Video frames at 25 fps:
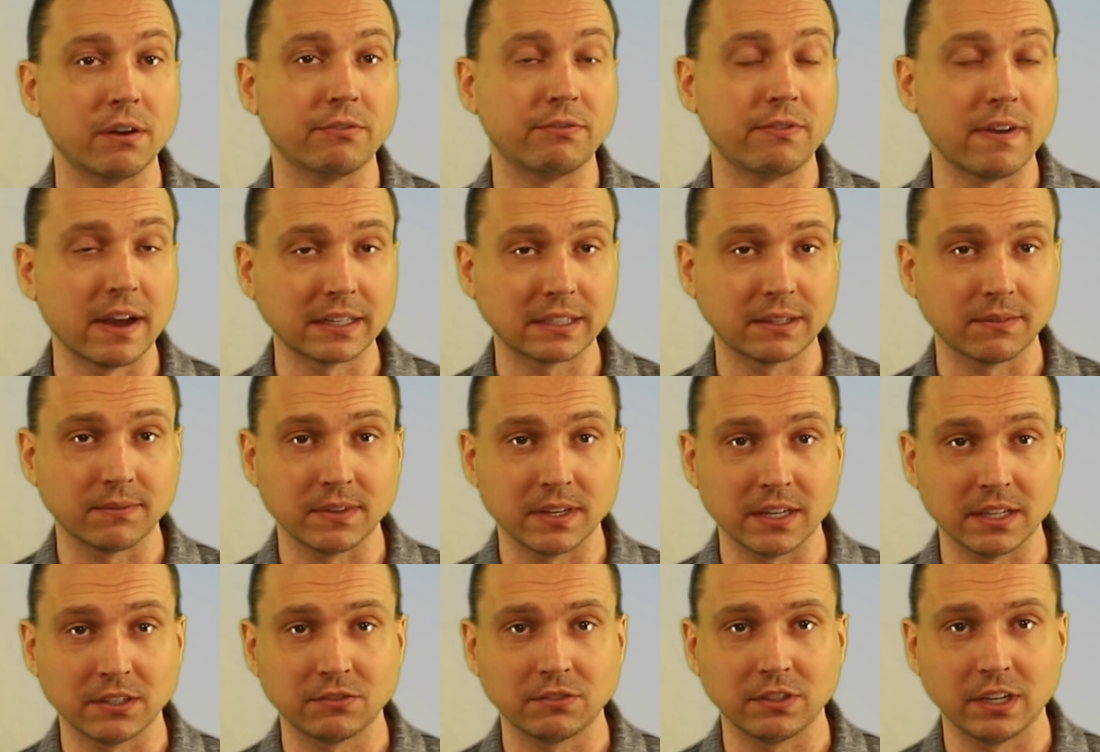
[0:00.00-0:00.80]

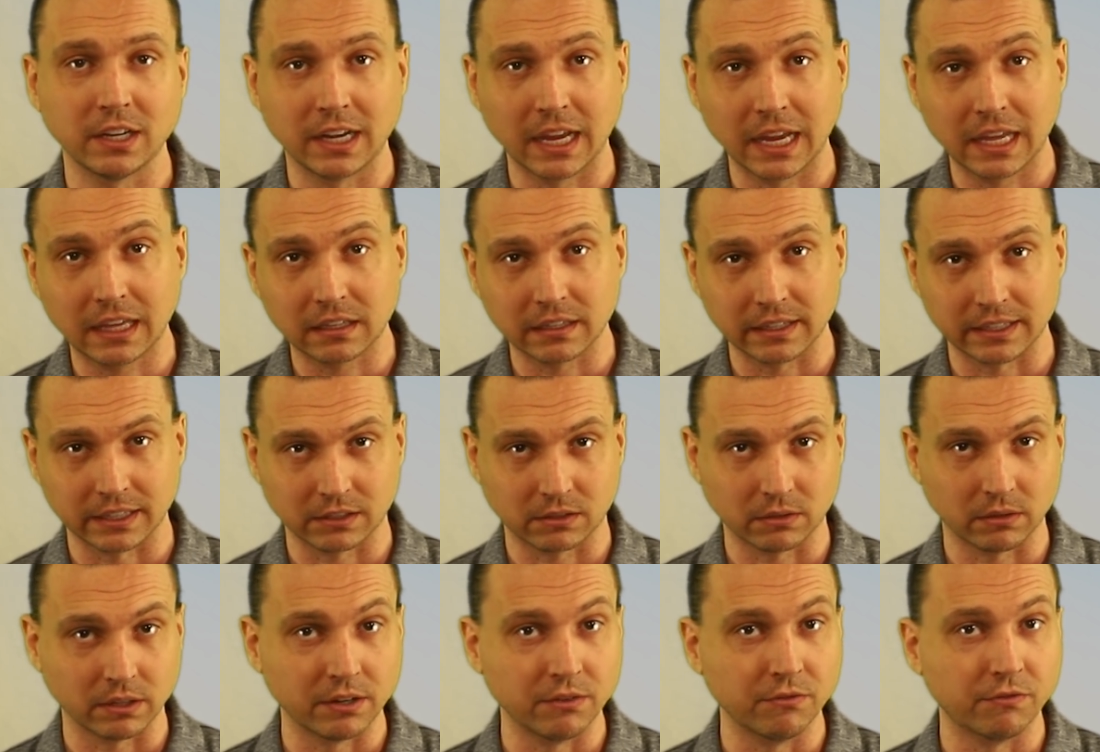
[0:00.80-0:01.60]
effectiveness in a
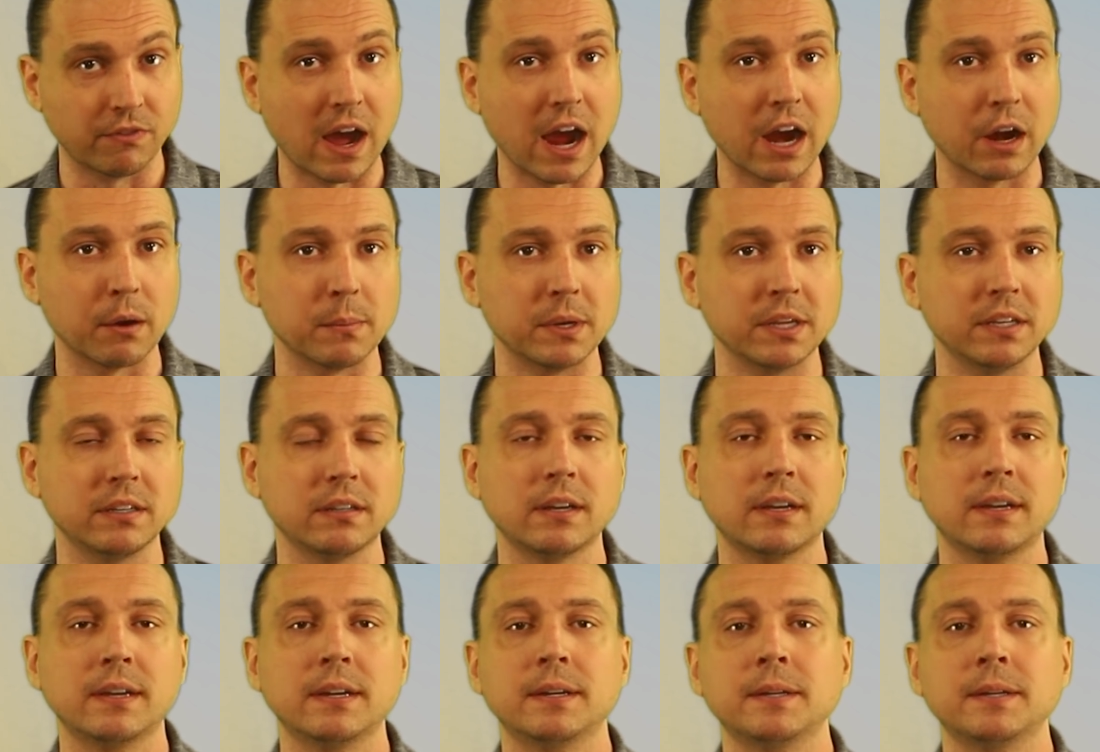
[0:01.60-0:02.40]
clinical environment.